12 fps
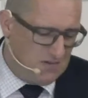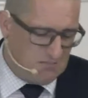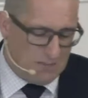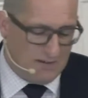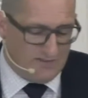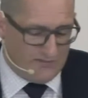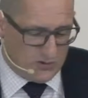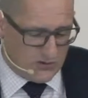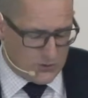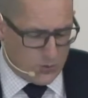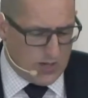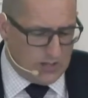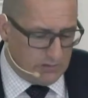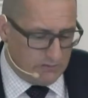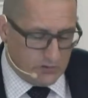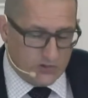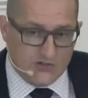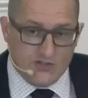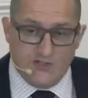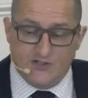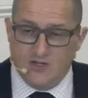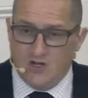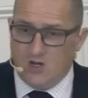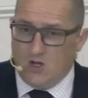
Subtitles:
maybe the first 12 verses,